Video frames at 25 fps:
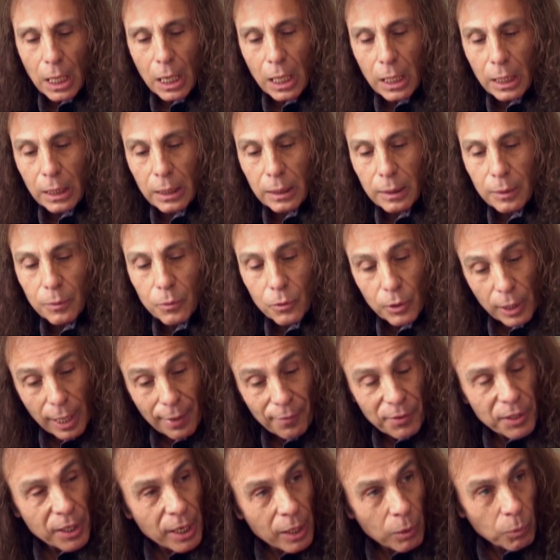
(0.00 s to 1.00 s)
Uh, the
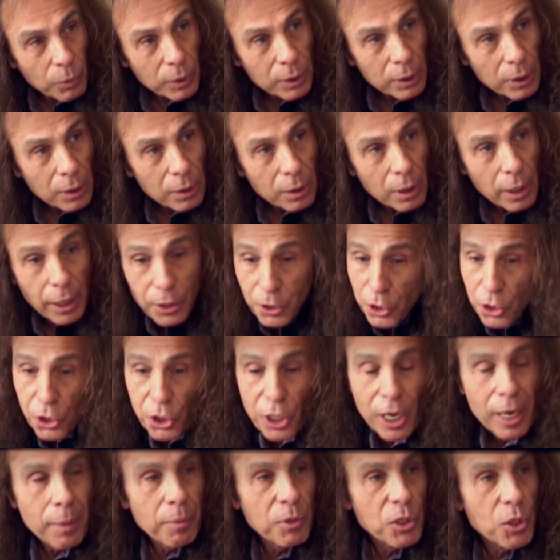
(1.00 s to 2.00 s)
Heaven and Hell one. Yeah, it's the
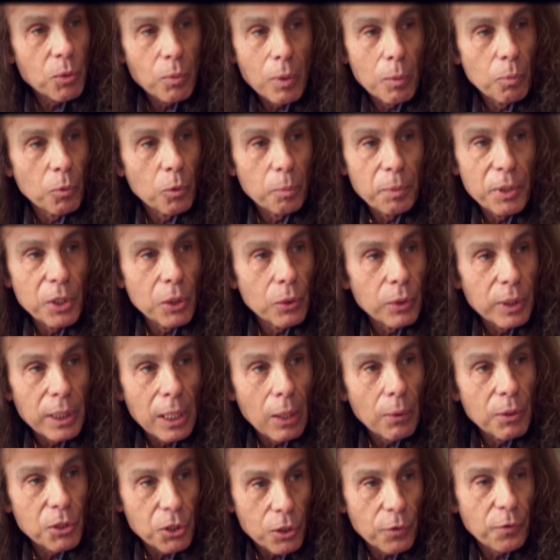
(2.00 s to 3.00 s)
same as the one we'll be doing
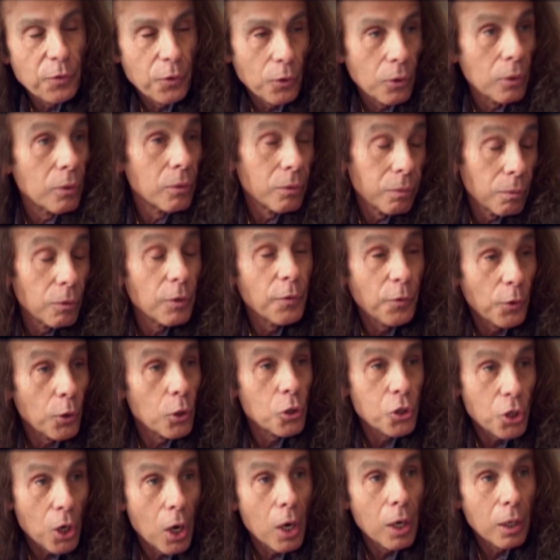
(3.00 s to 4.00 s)
now. It's the full the
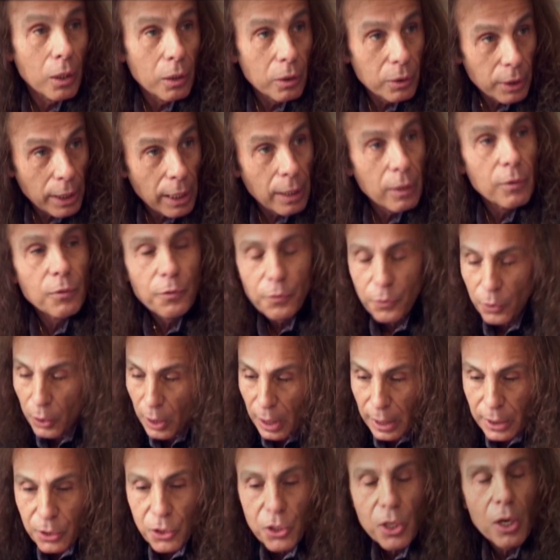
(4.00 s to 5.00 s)
full, song. All yeah, right.
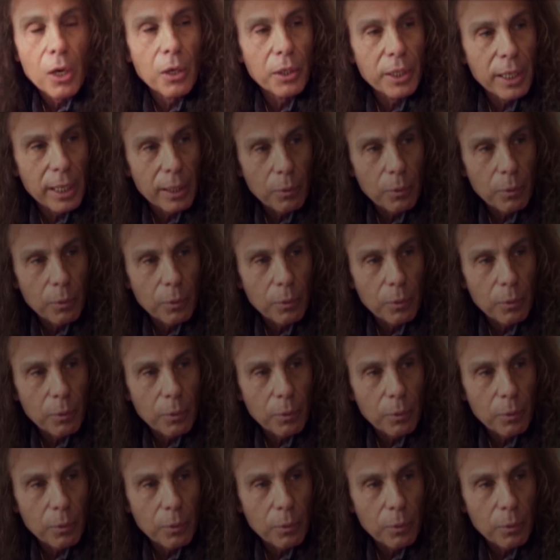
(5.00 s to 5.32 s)
full on song.